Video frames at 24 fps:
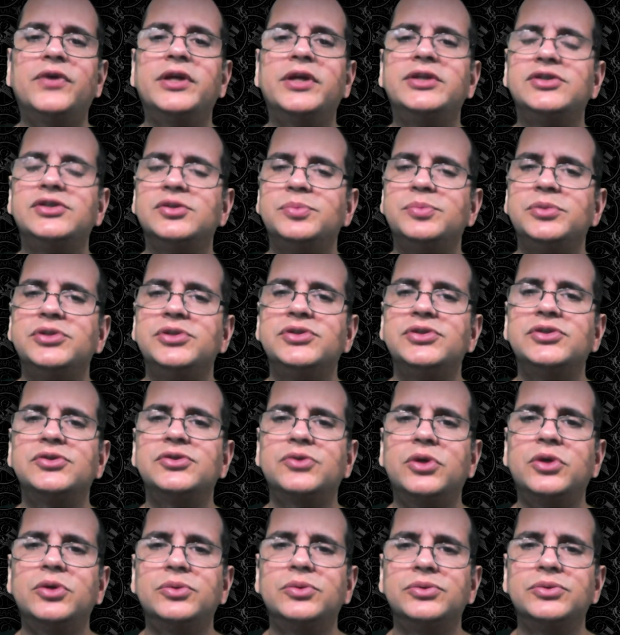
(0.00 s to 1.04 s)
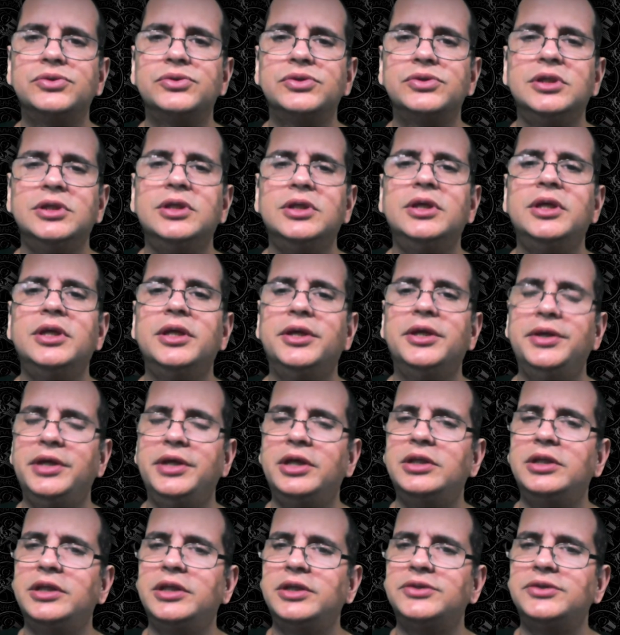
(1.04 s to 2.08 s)
its business grows. An
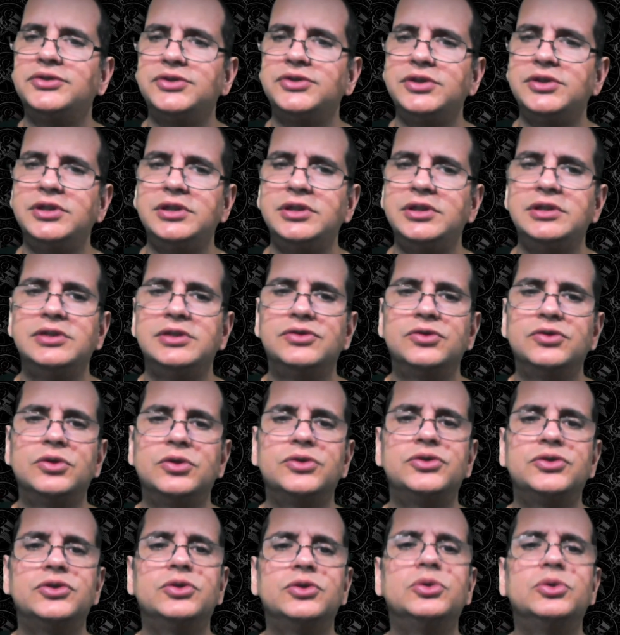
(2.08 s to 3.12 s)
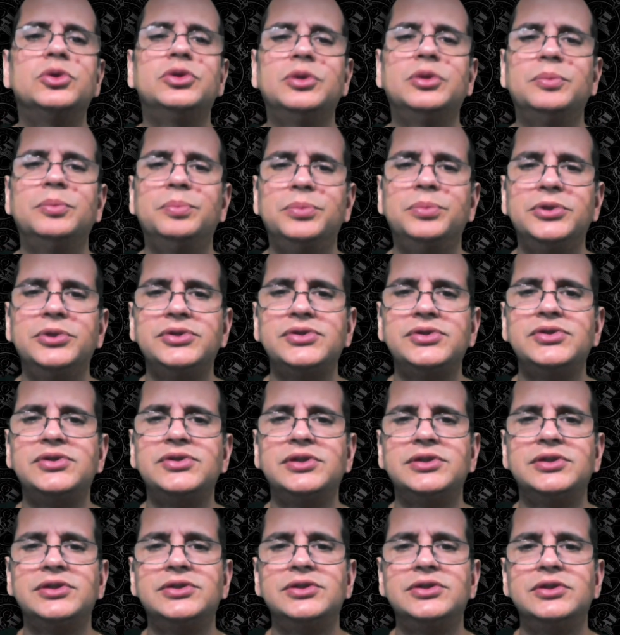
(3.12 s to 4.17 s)
LLC is also the business
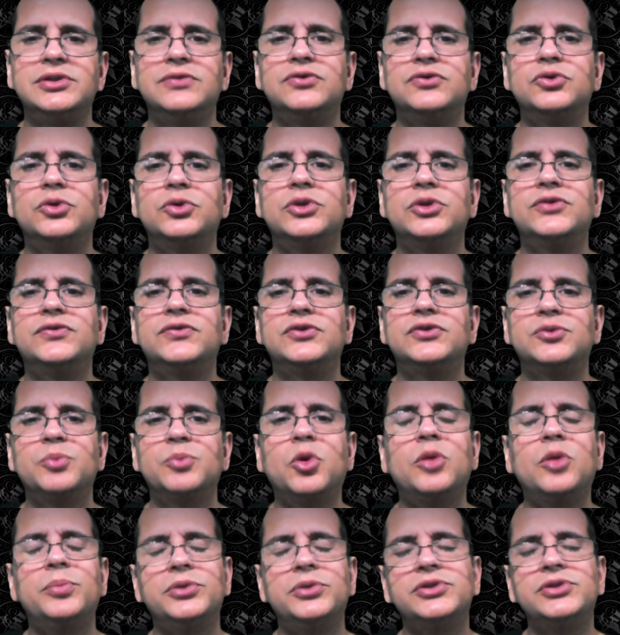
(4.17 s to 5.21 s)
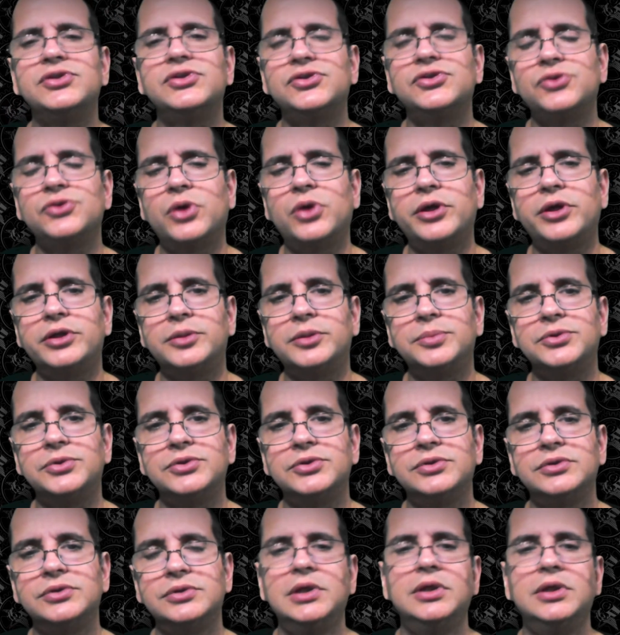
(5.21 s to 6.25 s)
entity of choice for small business startups.
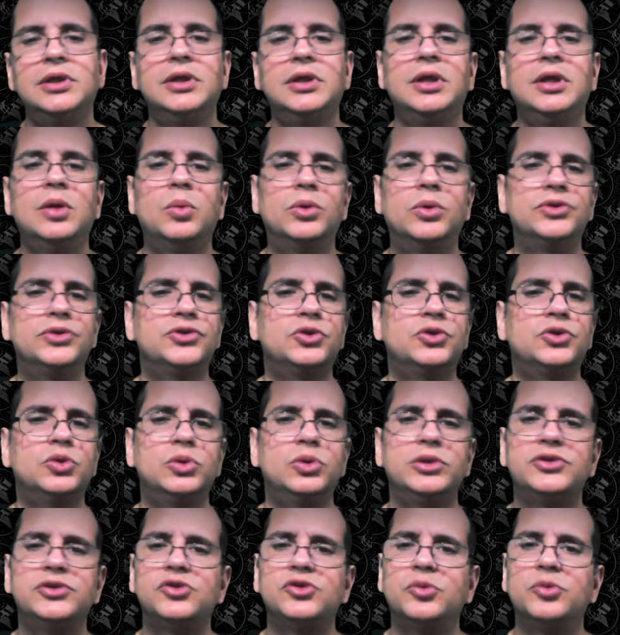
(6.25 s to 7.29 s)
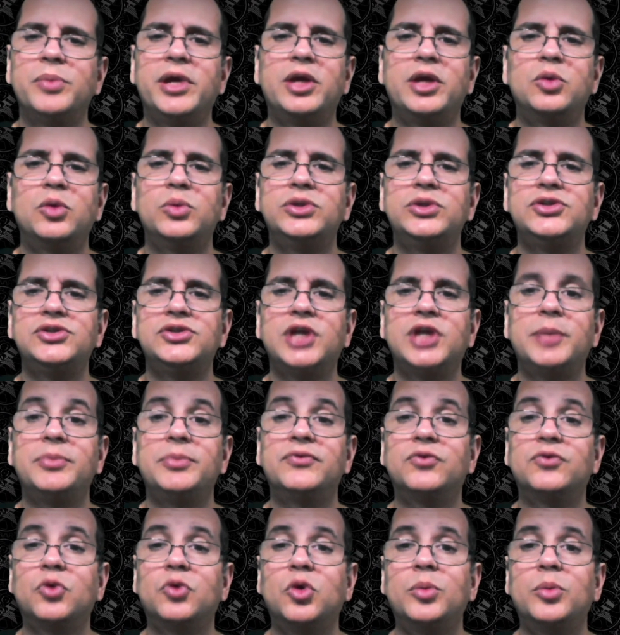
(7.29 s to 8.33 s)
What's cool is no matter which type of
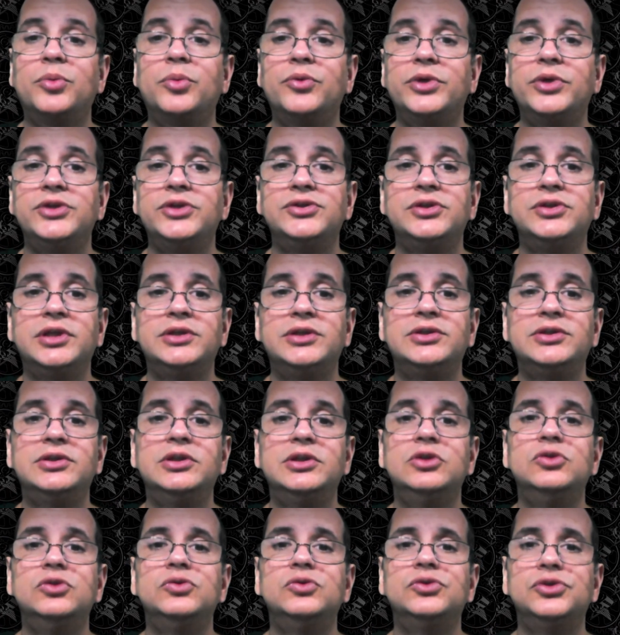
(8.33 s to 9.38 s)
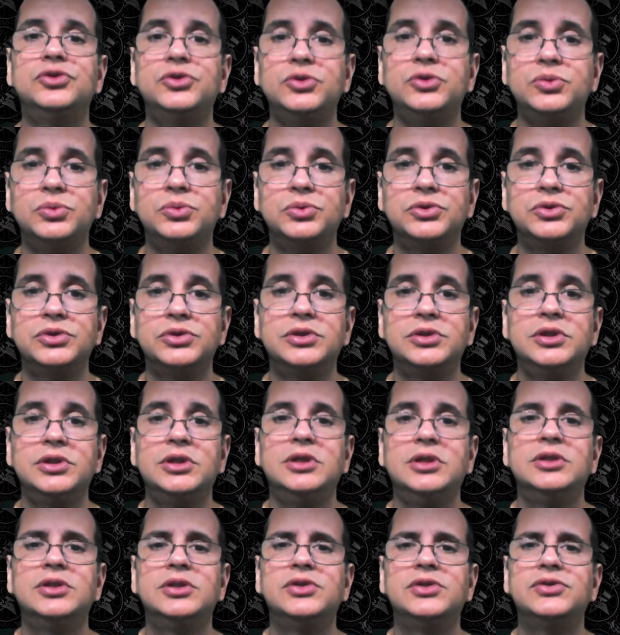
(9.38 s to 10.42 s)
corporation entity you choose,
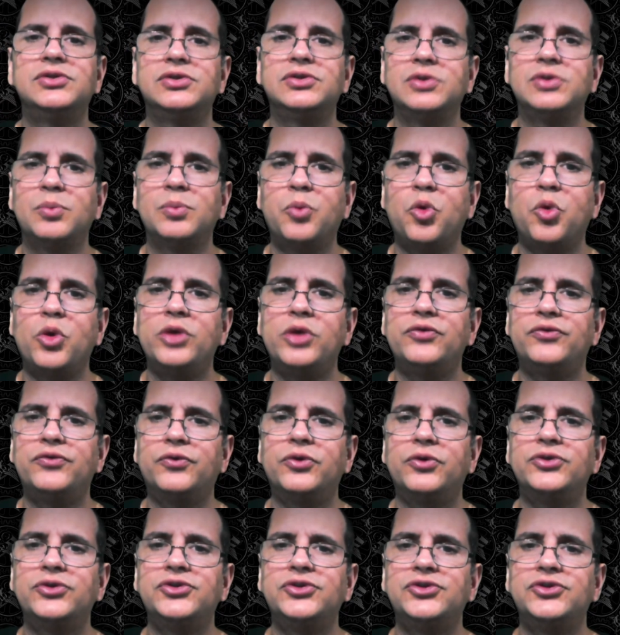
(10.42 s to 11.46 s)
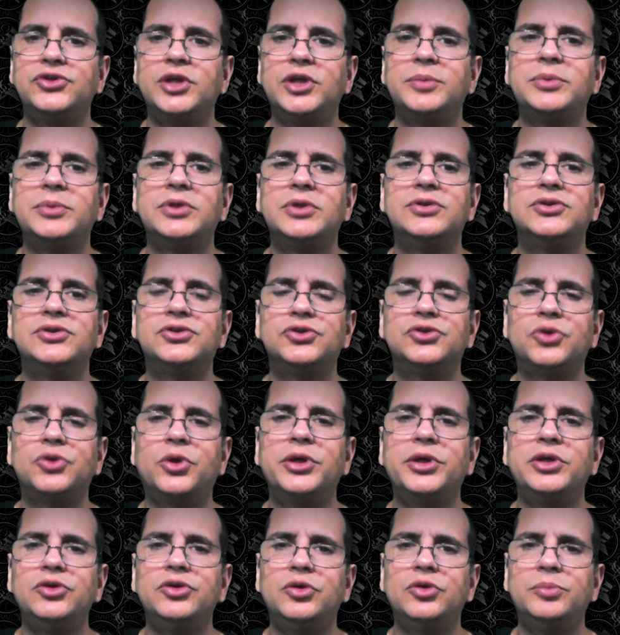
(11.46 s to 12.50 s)
this is an important first step to
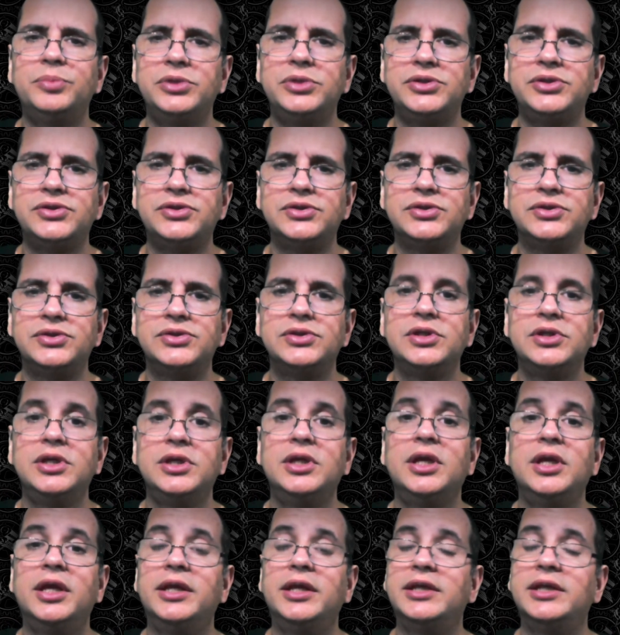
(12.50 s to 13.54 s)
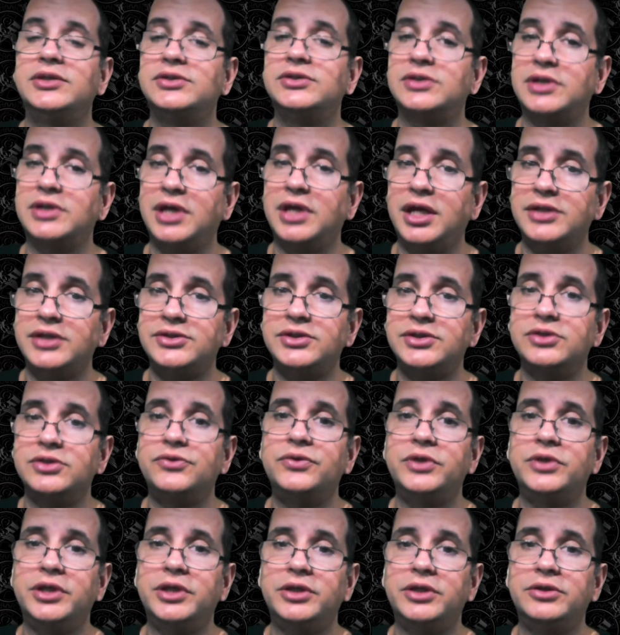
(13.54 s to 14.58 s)
starting your business, and as a content
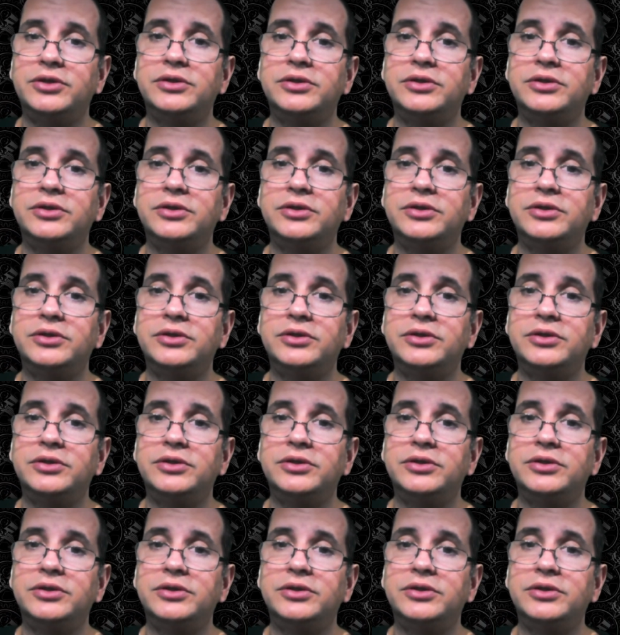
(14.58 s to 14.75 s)
creator,